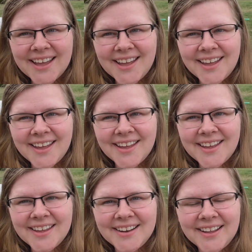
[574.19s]

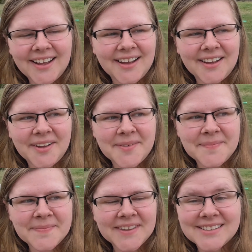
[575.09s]
and
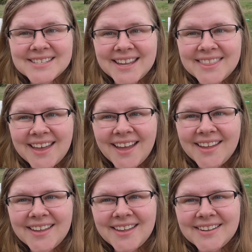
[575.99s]
I'll take
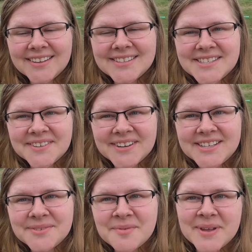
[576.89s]
that into
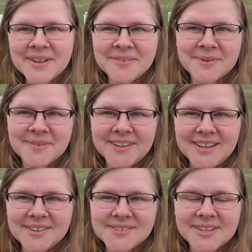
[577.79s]
consideration when making more
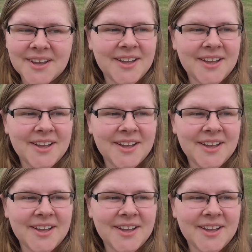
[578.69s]
videos.